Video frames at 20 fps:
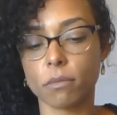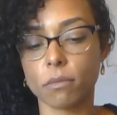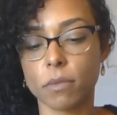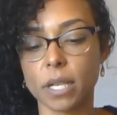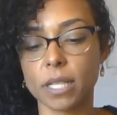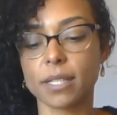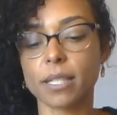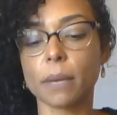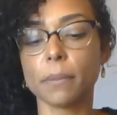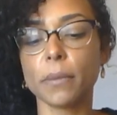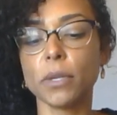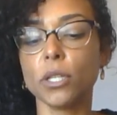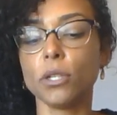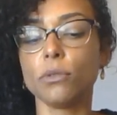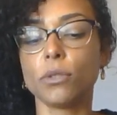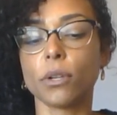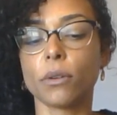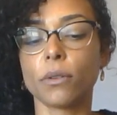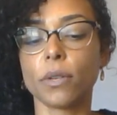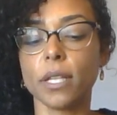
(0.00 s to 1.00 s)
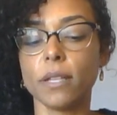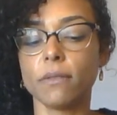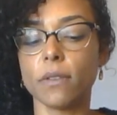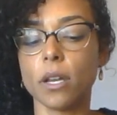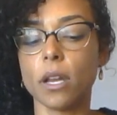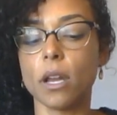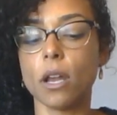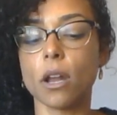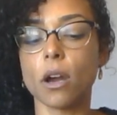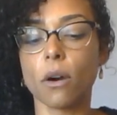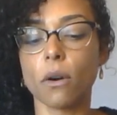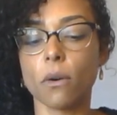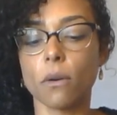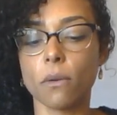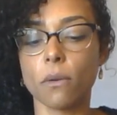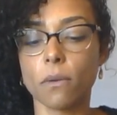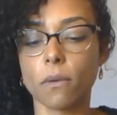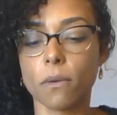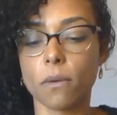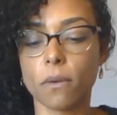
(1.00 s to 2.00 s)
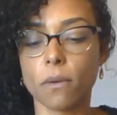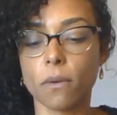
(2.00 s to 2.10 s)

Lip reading: Some of you don't even know.